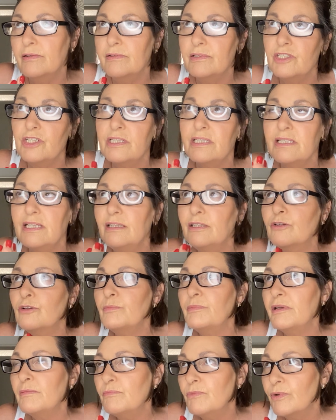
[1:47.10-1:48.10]
just a little
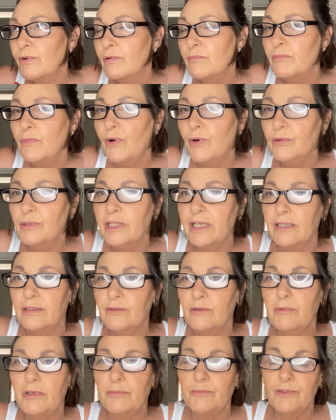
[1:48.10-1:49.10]
bit more emollient, a
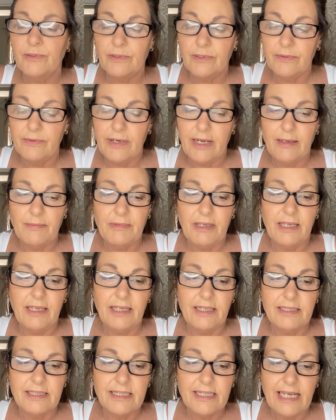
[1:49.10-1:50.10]
little bit more creamy
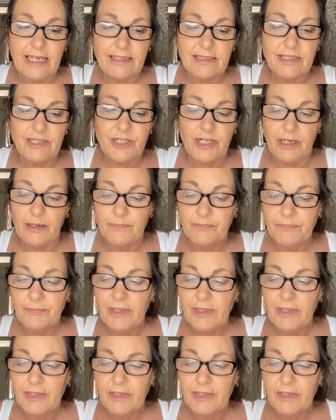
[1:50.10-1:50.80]
in texture.